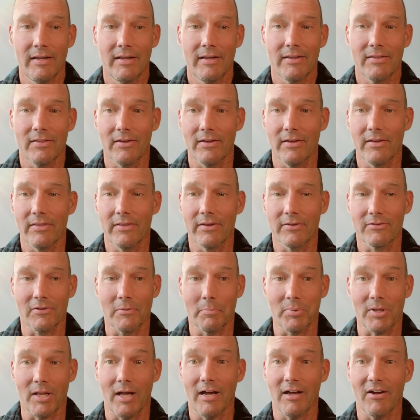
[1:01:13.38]
the
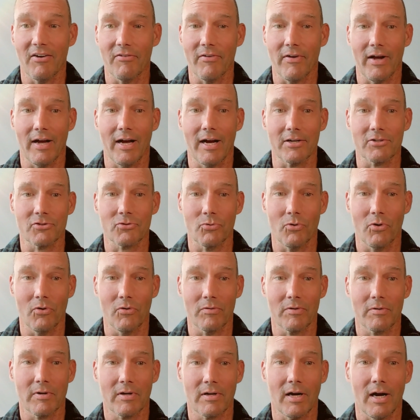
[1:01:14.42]
supply of
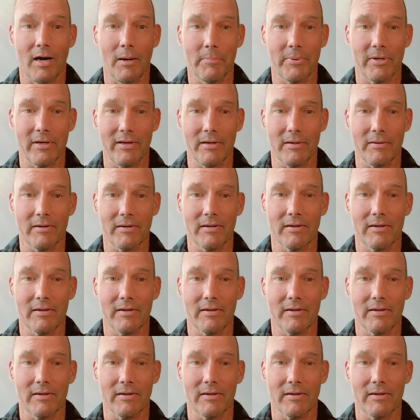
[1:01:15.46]
actual competent